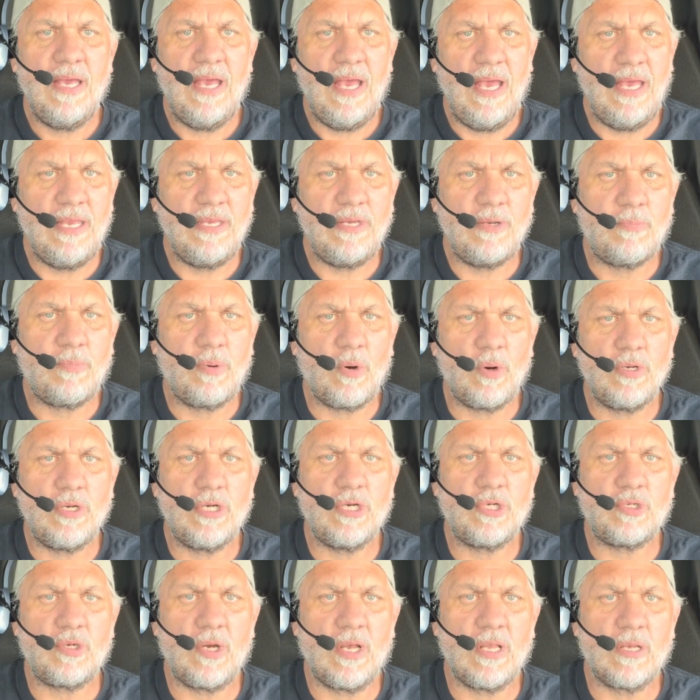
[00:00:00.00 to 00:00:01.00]
and you pull
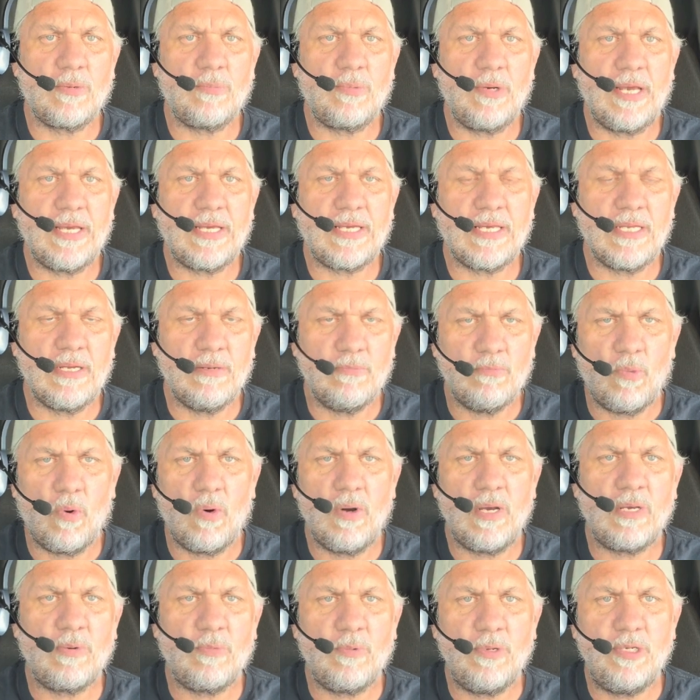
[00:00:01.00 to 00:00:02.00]
your trailer brake, in the
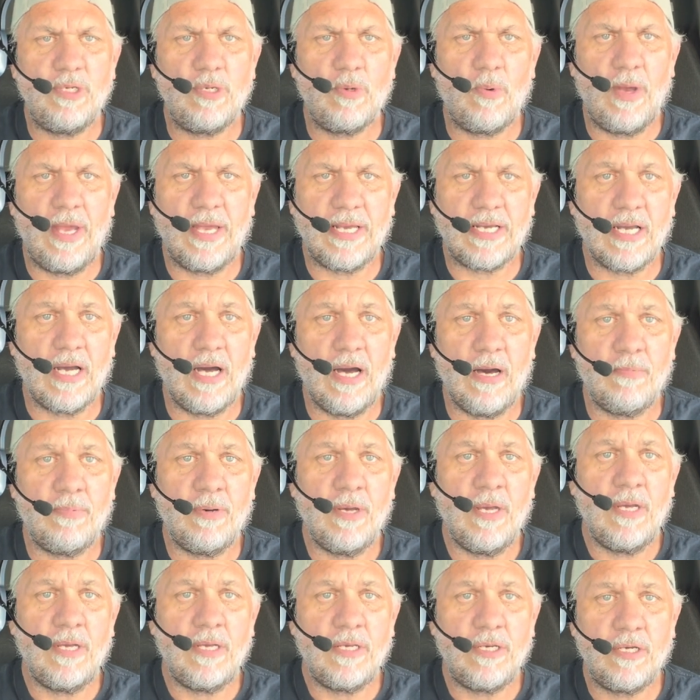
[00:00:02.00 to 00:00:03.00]
morning when you wake up,
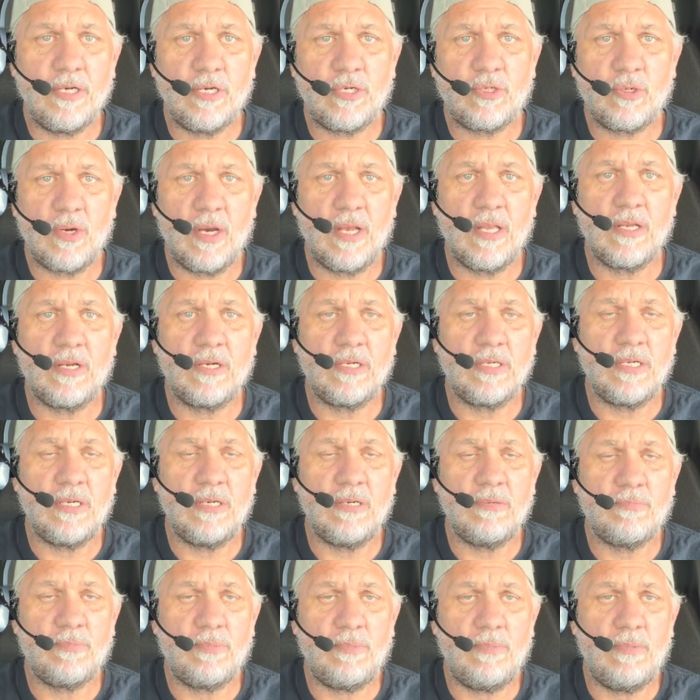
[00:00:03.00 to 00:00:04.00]
your trailer
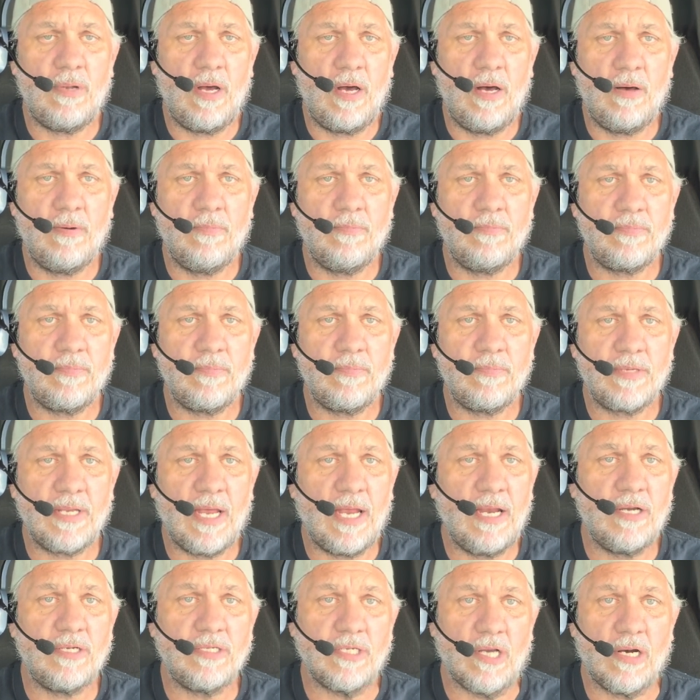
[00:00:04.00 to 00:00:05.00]

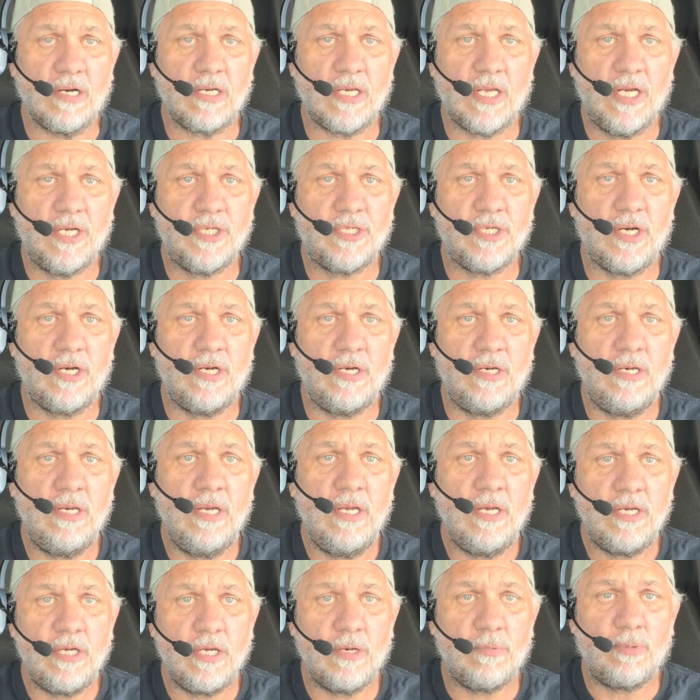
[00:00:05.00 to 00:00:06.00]
tires aren't gonna turn,
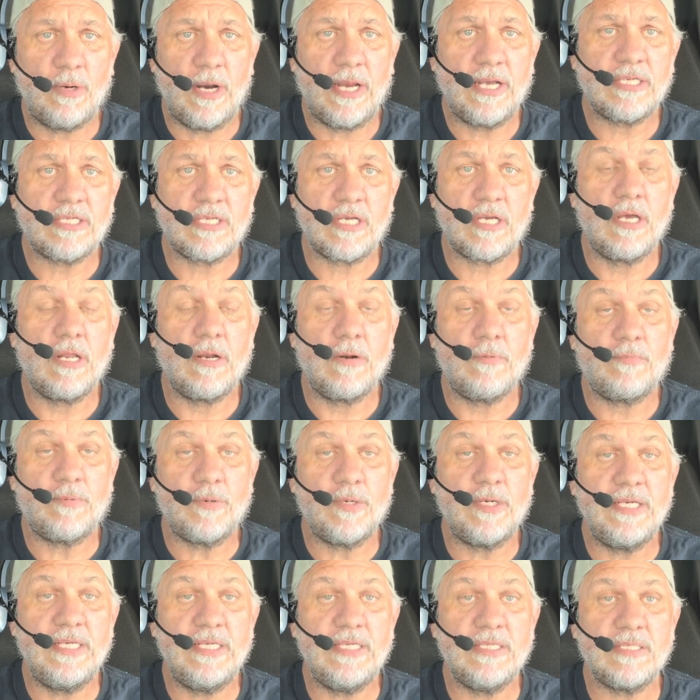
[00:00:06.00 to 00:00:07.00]
your brakes are gonna
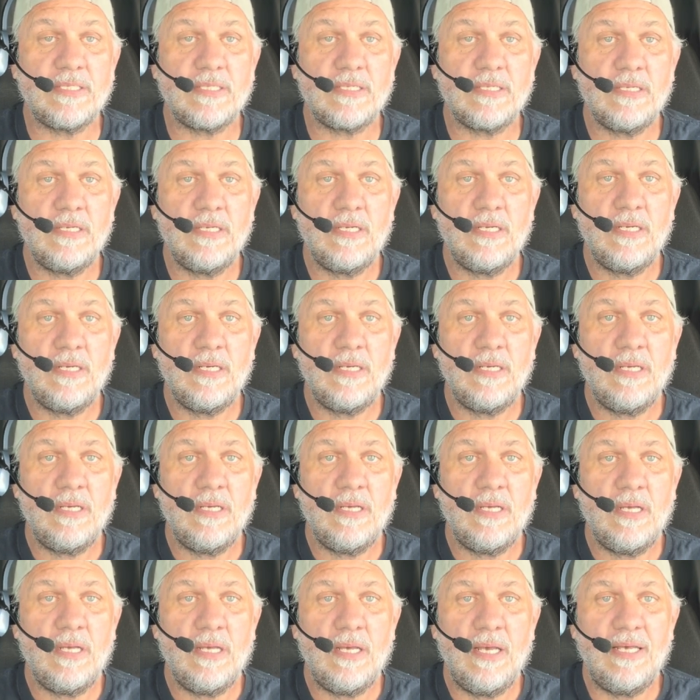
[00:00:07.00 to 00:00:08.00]
freeze.
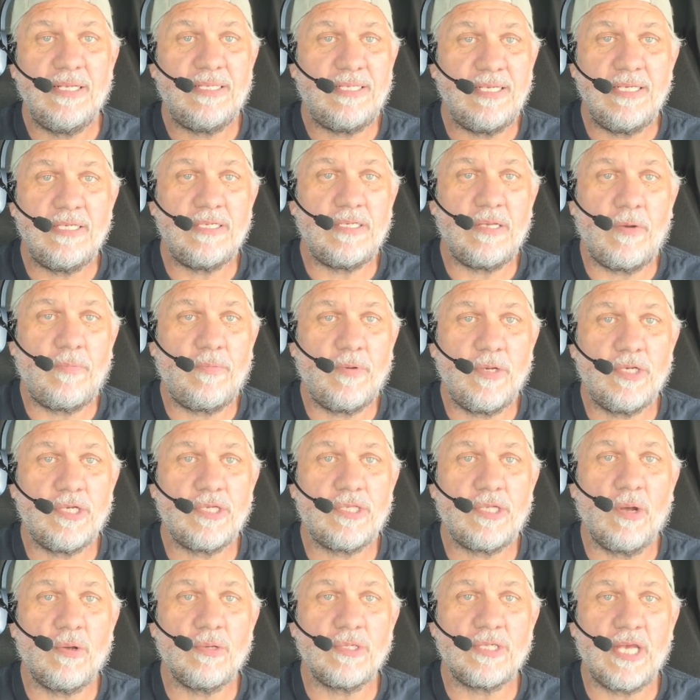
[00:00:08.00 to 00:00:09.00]
It's easier if you
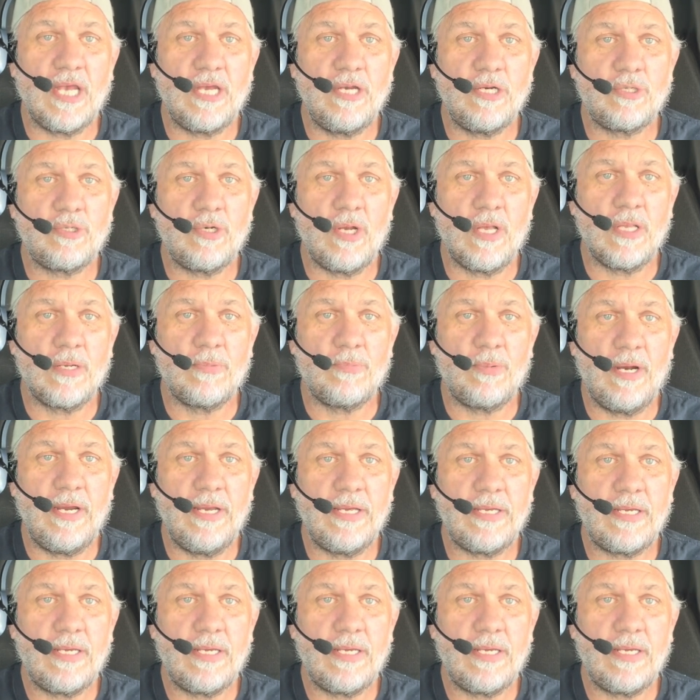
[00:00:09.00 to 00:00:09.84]
just don't set your trailer brake.